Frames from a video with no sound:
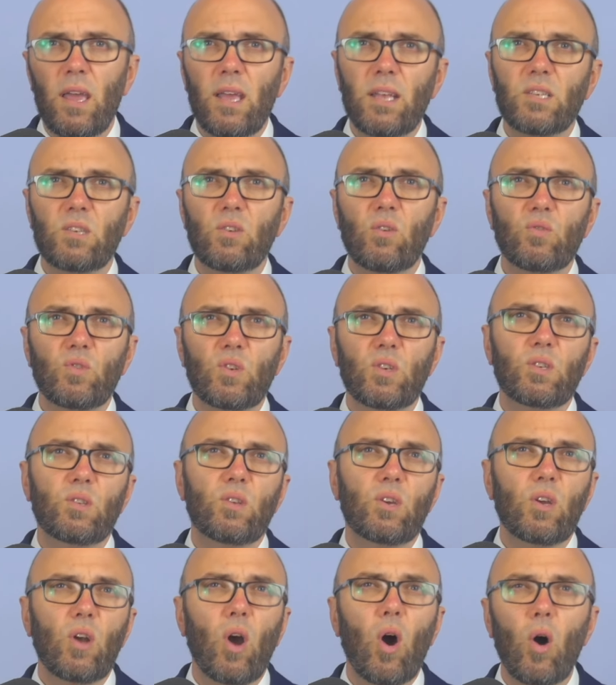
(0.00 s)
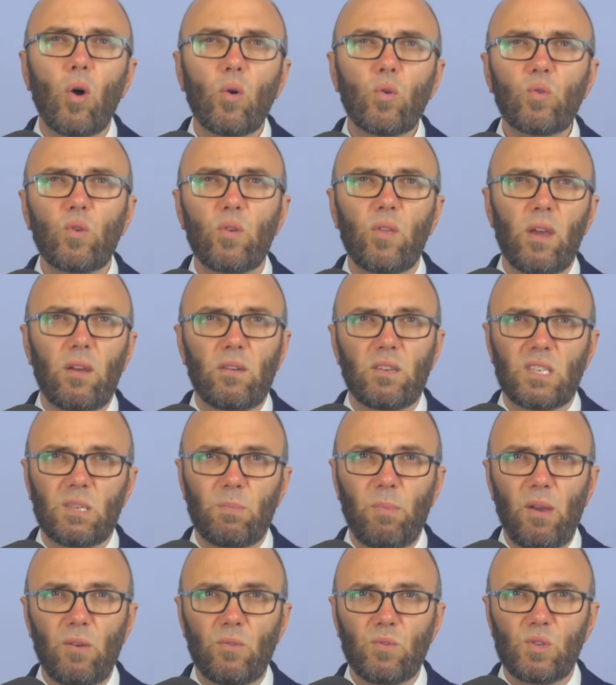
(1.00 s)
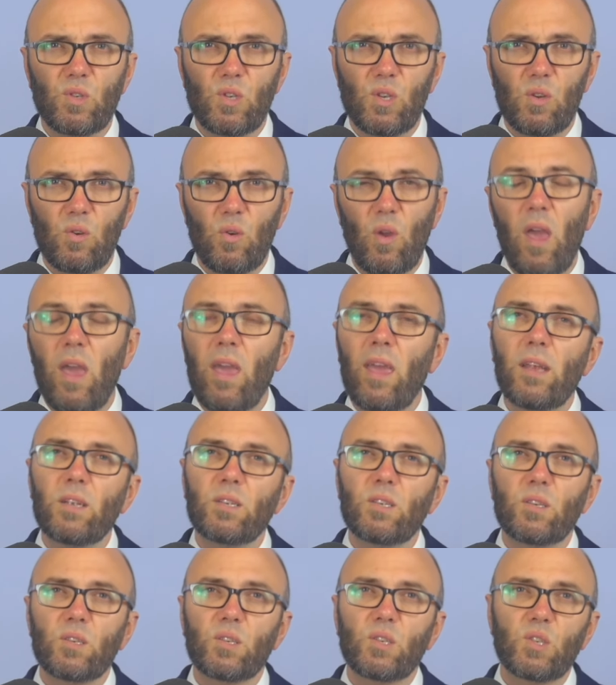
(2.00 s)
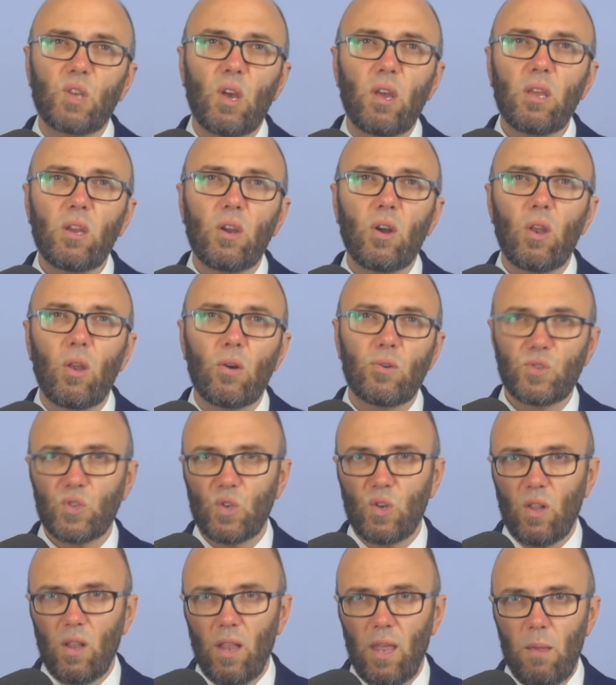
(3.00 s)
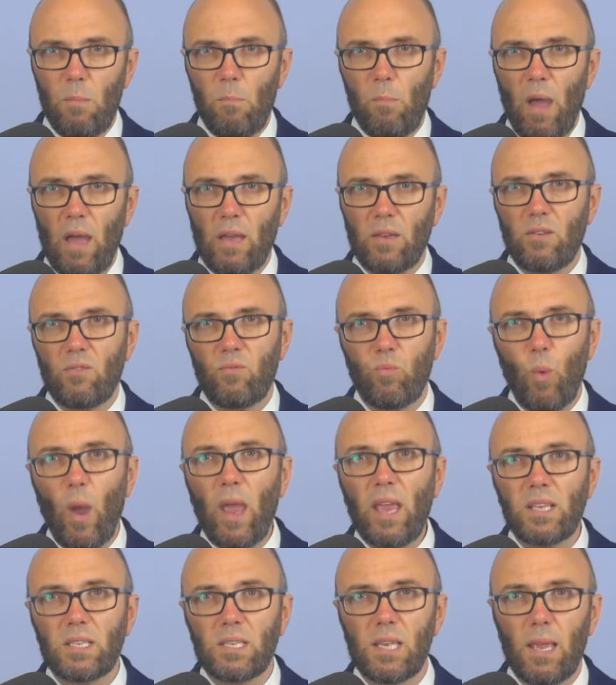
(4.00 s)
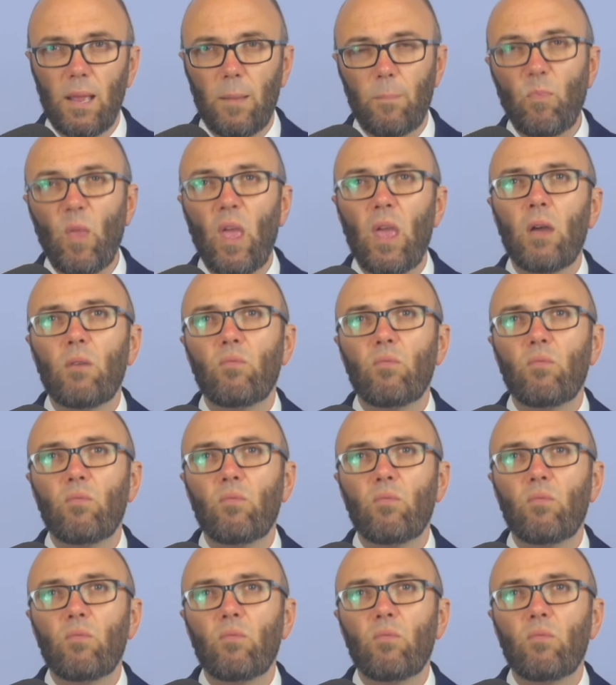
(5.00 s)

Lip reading: It's not just the cold they're exposed to, it's the psychological impact of waiting,